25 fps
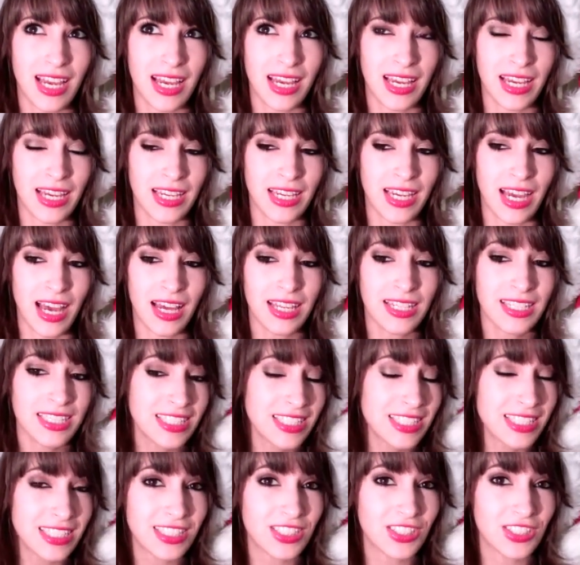I
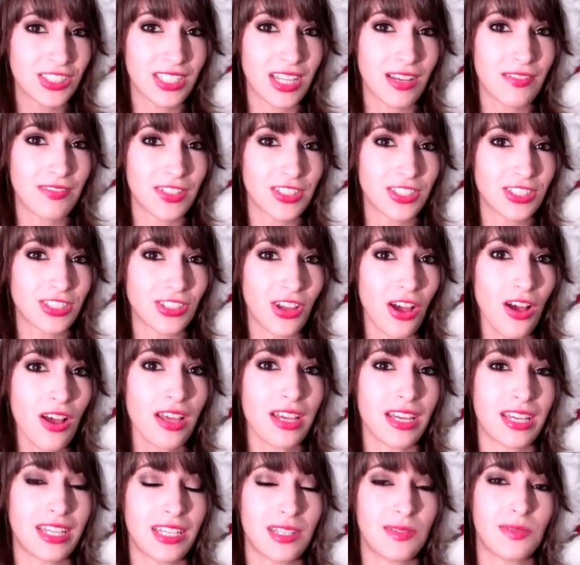honestly just never
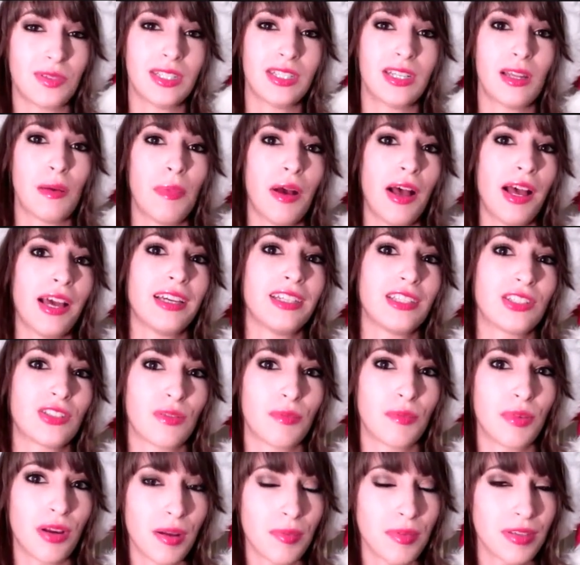saw it anywhere to buy,
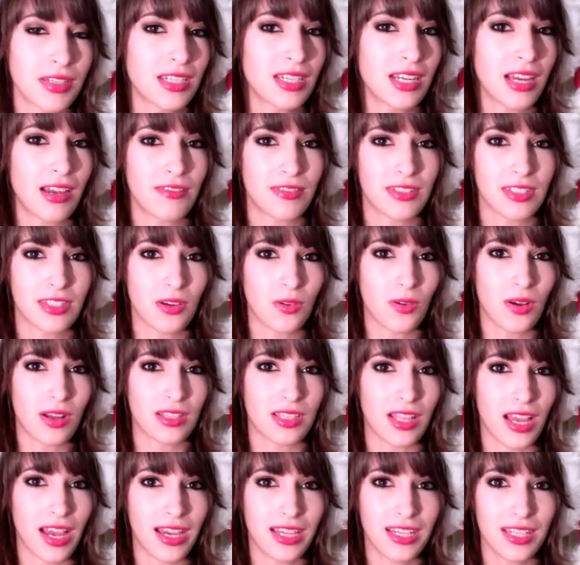so I'm probably going to have to go
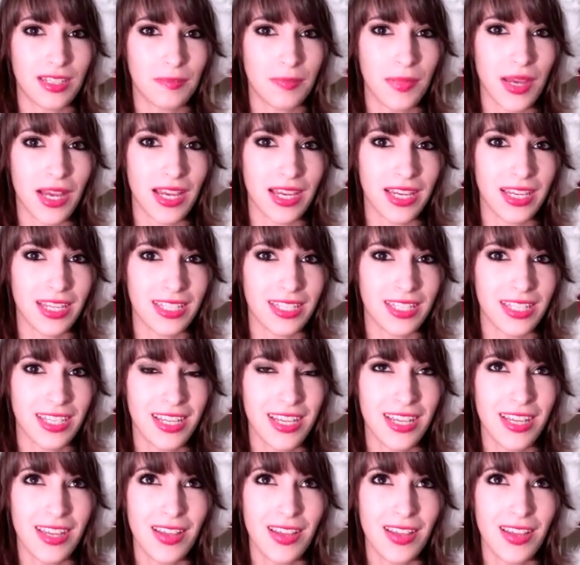online and buy it,